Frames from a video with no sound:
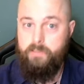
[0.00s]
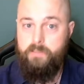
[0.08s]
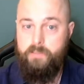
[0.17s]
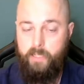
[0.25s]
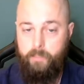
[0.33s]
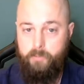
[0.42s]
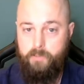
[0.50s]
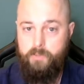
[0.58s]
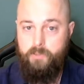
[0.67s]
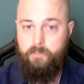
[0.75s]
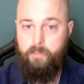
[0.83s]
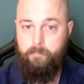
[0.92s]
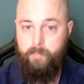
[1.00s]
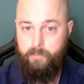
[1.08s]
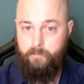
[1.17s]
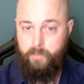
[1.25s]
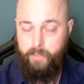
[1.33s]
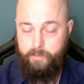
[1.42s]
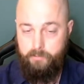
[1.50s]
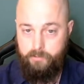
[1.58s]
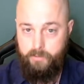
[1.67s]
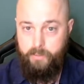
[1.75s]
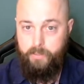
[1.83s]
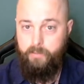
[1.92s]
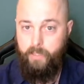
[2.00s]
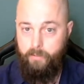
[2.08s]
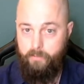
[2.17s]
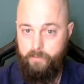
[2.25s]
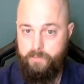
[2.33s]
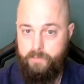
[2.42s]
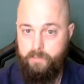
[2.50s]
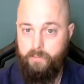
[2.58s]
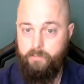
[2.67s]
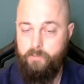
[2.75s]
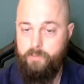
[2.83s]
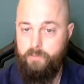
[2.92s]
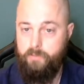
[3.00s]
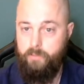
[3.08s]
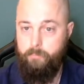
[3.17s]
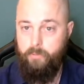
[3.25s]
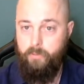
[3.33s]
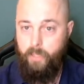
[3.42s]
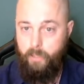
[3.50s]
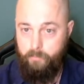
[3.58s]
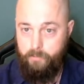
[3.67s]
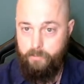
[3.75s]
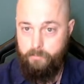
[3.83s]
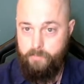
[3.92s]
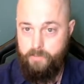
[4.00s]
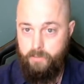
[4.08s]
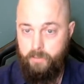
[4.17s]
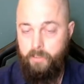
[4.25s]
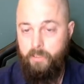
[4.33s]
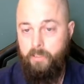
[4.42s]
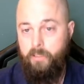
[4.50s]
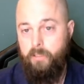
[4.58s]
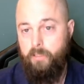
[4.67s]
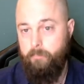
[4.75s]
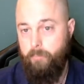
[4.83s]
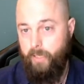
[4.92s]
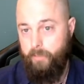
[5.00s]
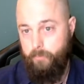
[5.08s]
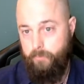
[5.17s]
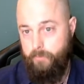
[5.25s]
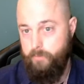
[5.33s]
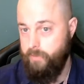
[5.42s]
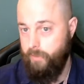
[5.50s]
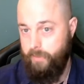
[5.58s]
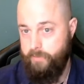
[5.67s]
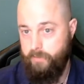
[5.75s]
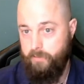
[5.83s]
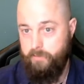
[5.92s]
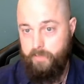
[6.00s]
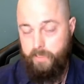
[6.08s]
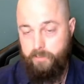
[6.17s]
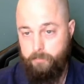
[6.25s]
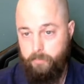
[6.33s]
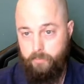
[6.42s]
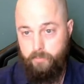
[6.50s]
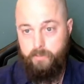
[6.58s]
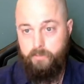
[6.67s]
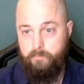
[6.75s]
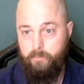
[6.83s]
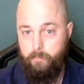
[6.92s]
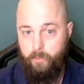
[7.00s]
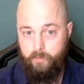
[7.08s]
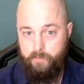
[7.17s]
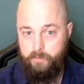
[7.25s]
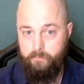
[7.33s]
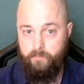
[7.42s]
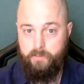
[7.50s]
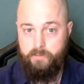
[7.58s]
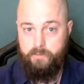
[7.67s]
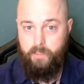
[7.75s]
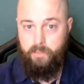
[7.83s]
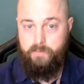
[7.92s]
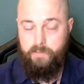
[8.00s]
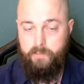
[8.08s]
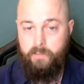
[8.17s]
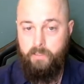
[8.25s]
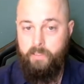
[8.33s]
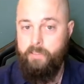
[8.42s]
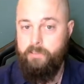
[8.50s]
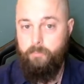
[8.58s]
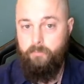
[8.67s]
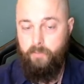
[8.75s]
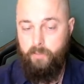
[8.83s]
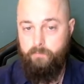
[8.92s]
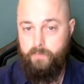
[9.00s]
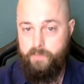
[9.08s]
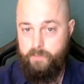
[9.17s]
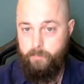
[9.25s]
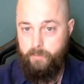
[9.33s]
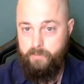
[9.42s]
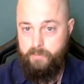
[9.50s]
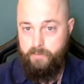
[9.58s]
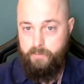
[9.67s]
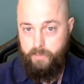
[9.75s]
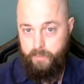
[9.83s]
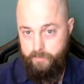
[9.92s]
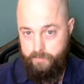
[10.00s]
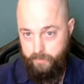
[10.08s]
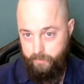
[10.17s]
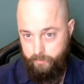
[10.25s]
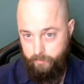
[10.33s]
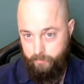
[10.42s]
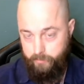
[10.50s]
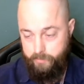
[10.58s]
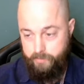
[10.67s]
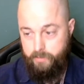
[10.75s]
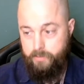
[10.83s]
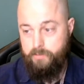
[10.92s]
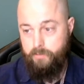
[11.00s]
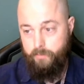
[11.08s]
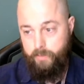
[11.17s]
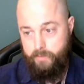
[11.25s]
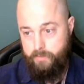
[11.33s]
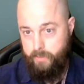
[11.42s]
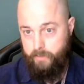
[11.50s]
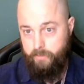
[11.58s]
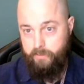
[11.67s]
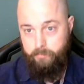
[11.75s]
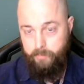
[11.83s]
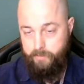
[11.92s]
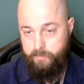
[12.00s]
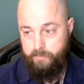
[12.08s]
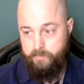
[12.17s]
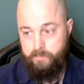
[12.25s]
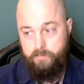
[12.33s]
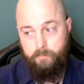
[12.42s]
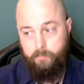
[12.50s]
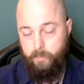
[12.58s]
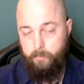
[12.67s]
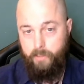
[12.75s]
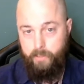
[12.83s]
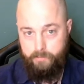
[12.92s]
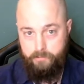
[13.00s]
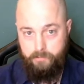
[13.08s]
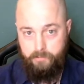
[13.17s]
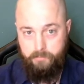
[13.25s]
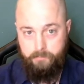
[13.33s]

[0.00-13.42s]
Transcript: time-consuming manual entry and errors that can result in poor outcomes, and combine with utilizing our dashboard and reporting functionality to provide visibility to key stakeholders so they can take the immediate and proper action.